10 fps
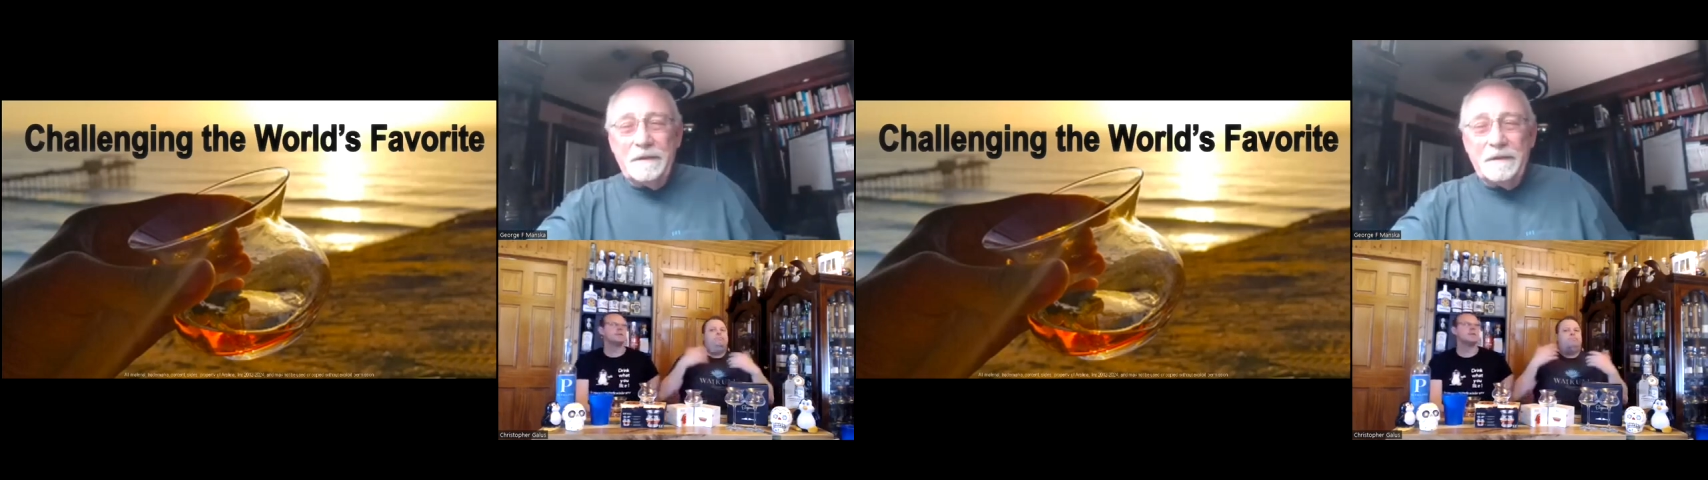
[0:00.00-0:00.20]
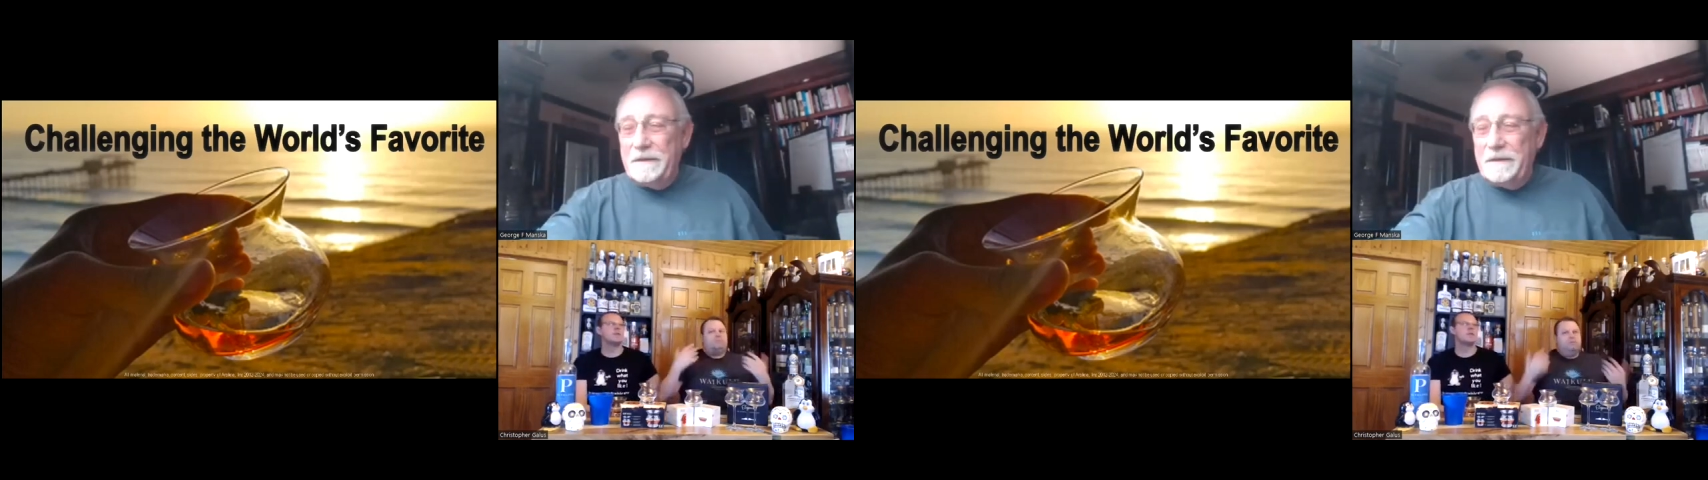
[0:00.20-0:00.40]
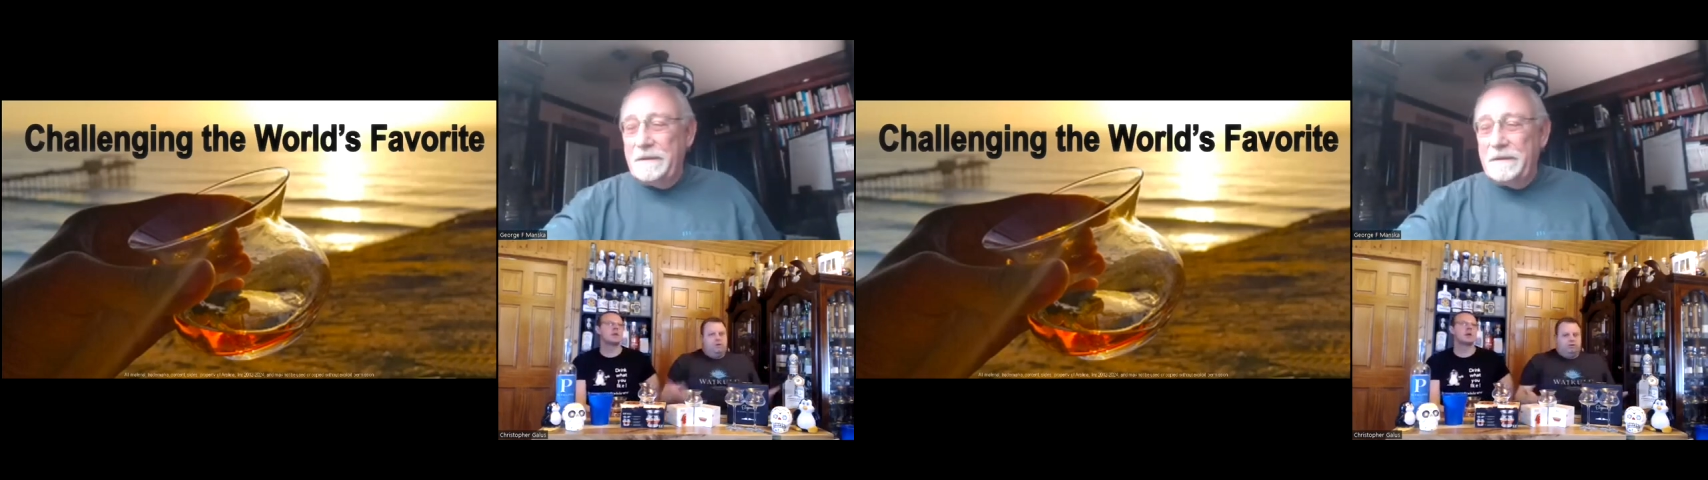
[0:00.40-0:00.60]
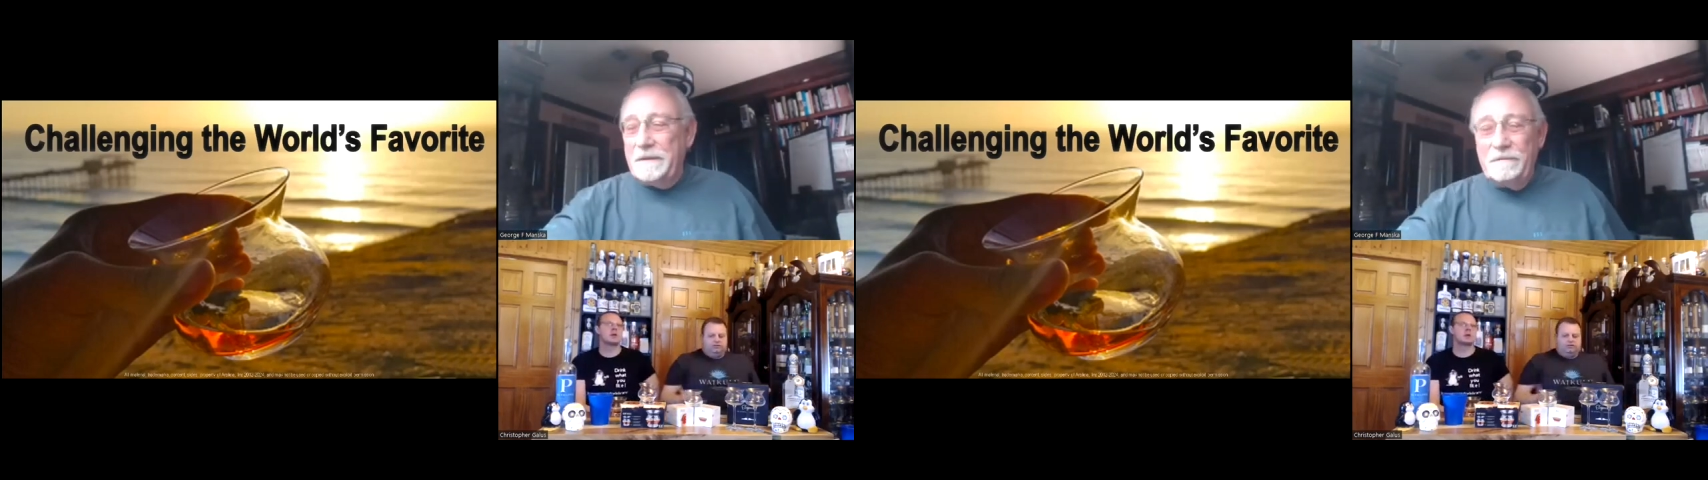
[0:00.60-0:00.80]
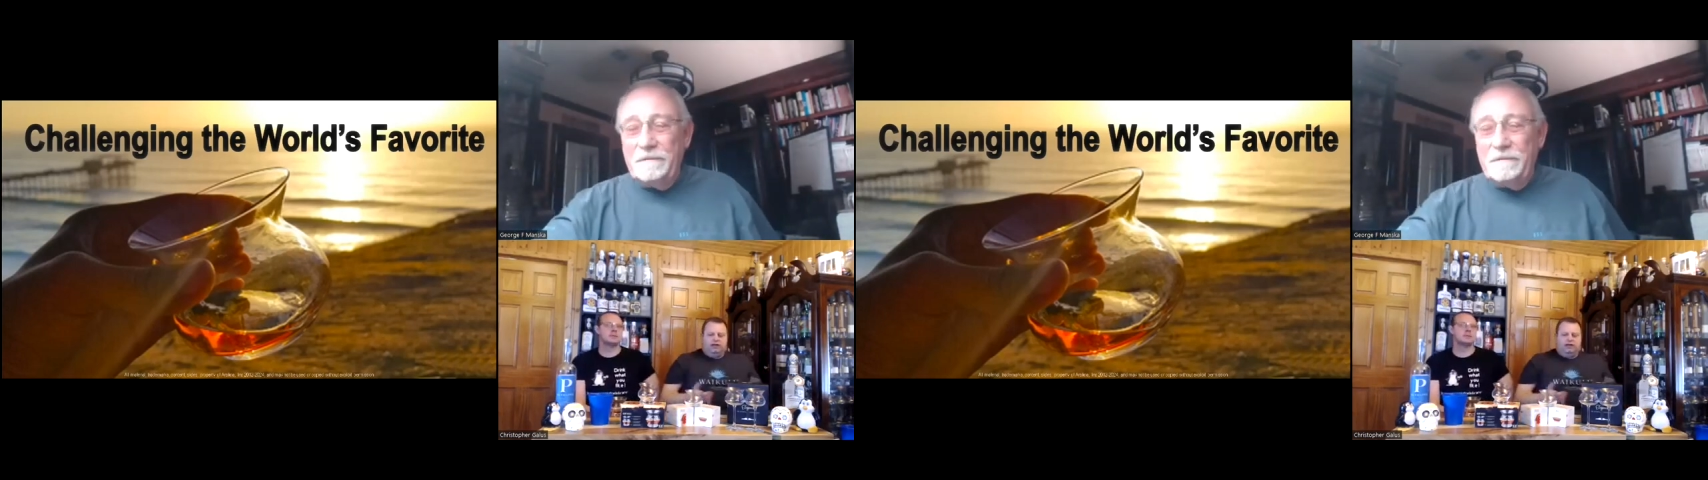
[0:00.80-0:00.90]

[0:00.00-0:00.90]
the most.